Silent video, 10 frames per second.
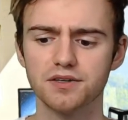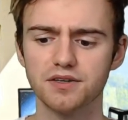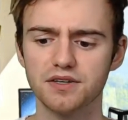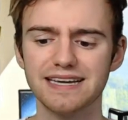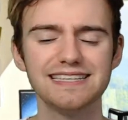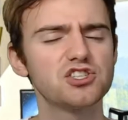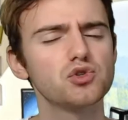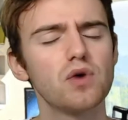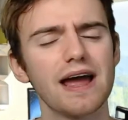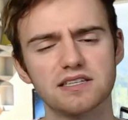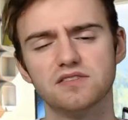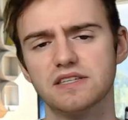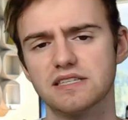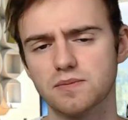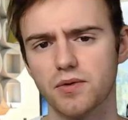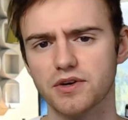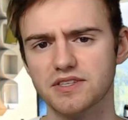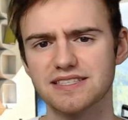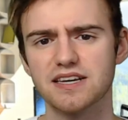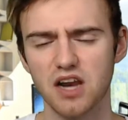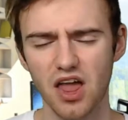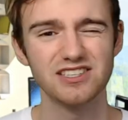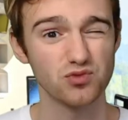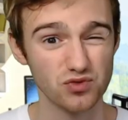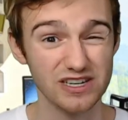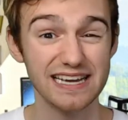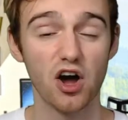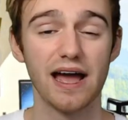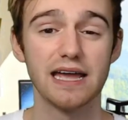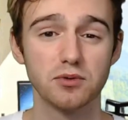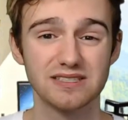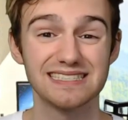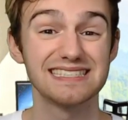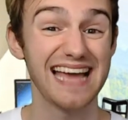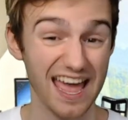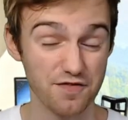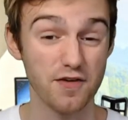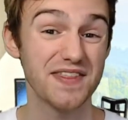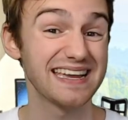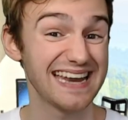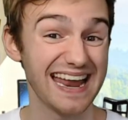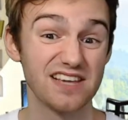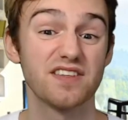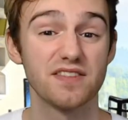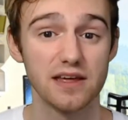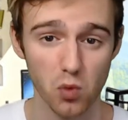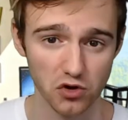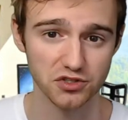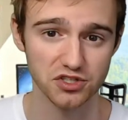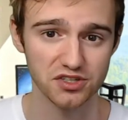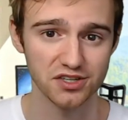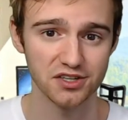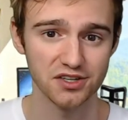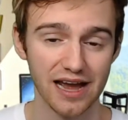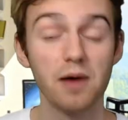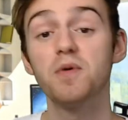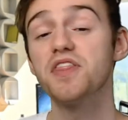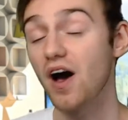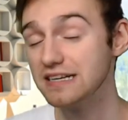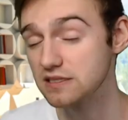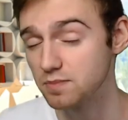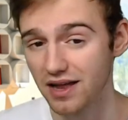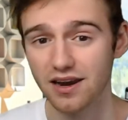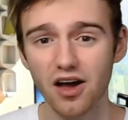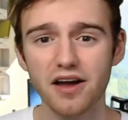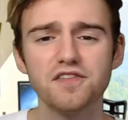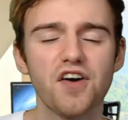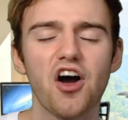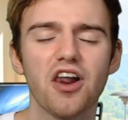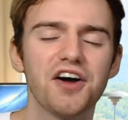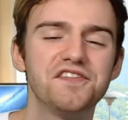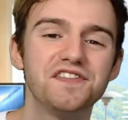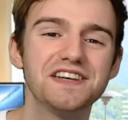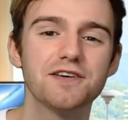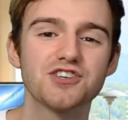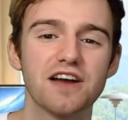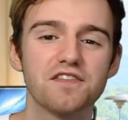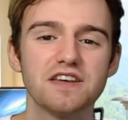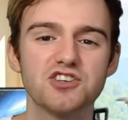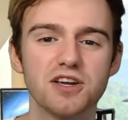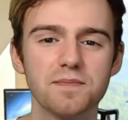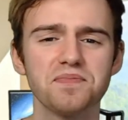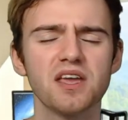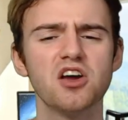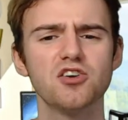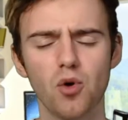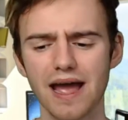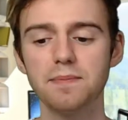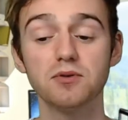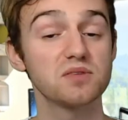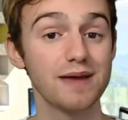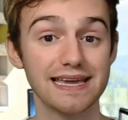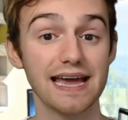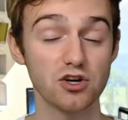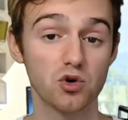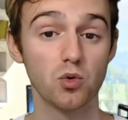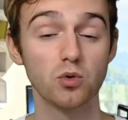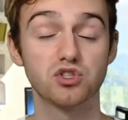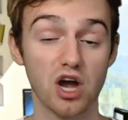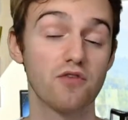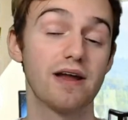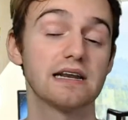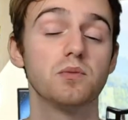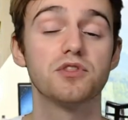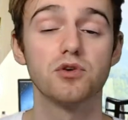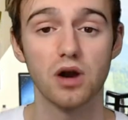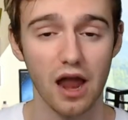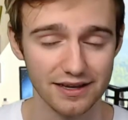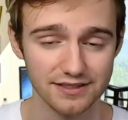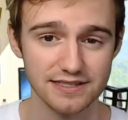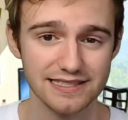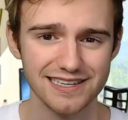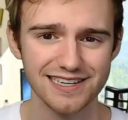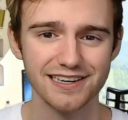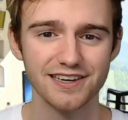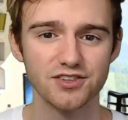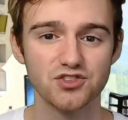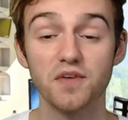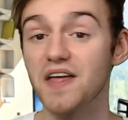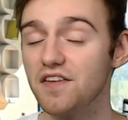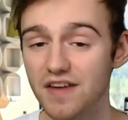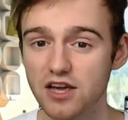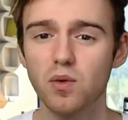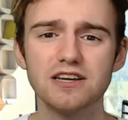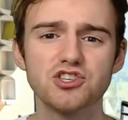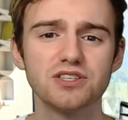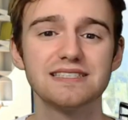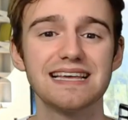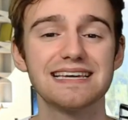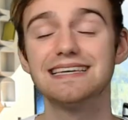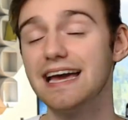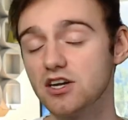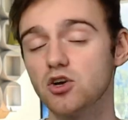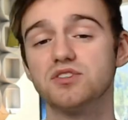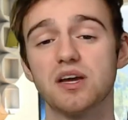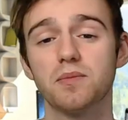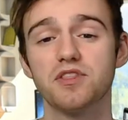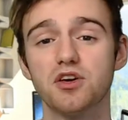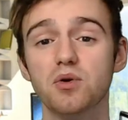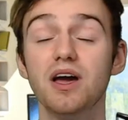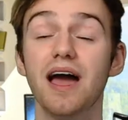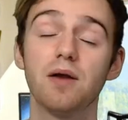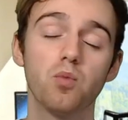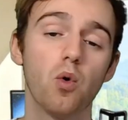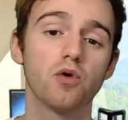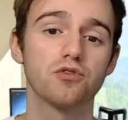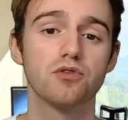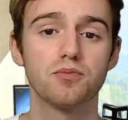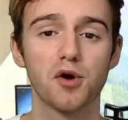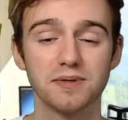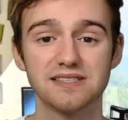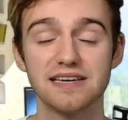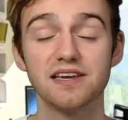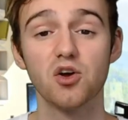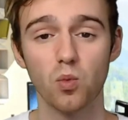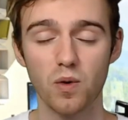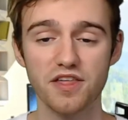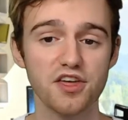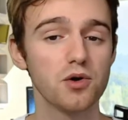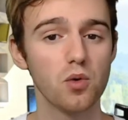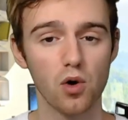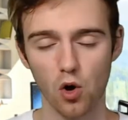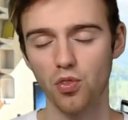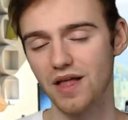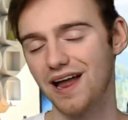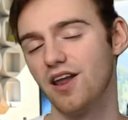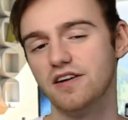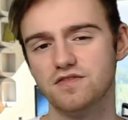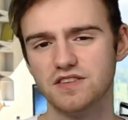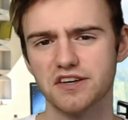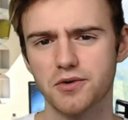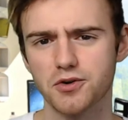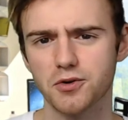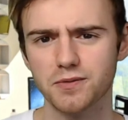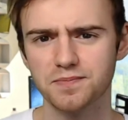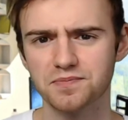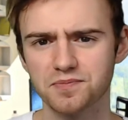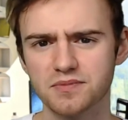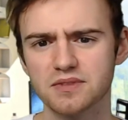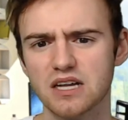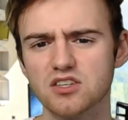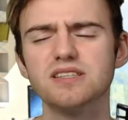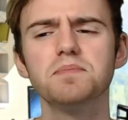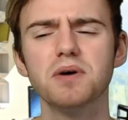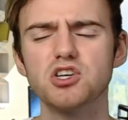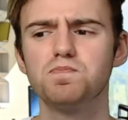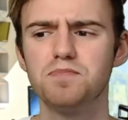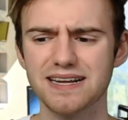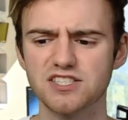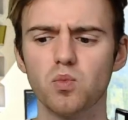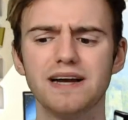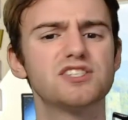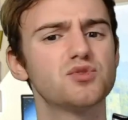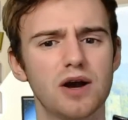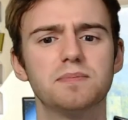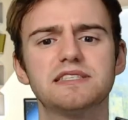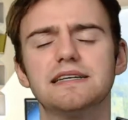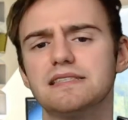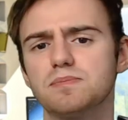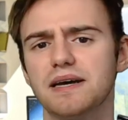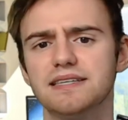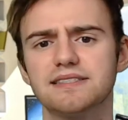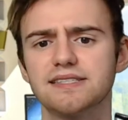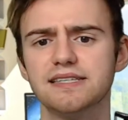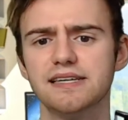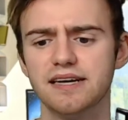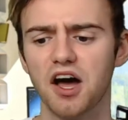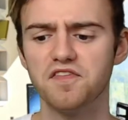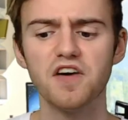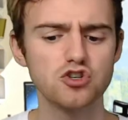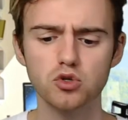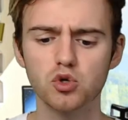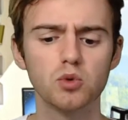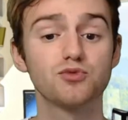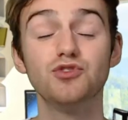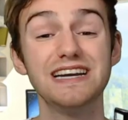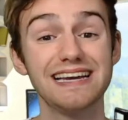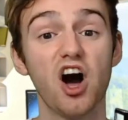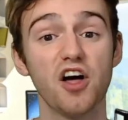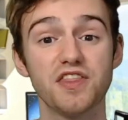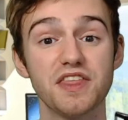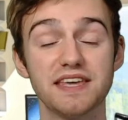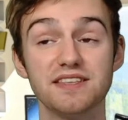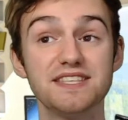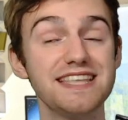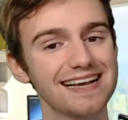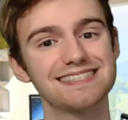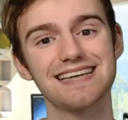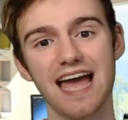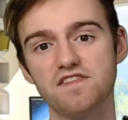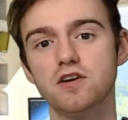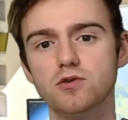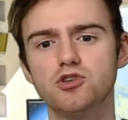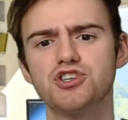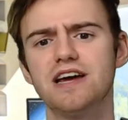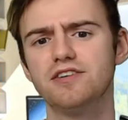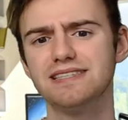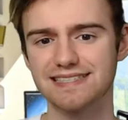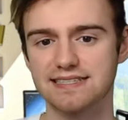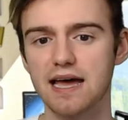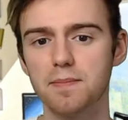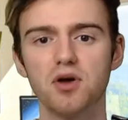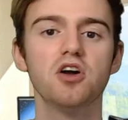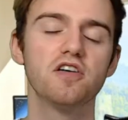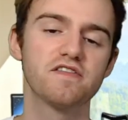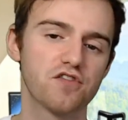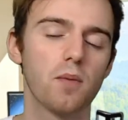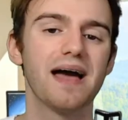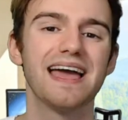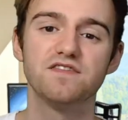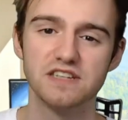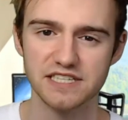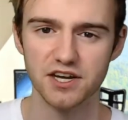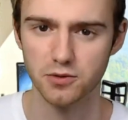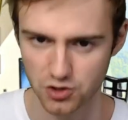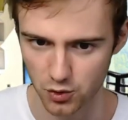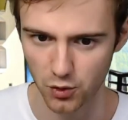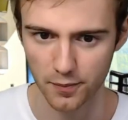interactive experience. The clients really are able to see everything and anything they want. And with EyeSpy Live, our live video chat feature, you're able to make a call directly with your clients. So if they have any questions, they can get in contact with you and walk through the property with you on that live video call. So it's a much better way to represent space. Virtual tours really are the next evolutionary step from a video tour.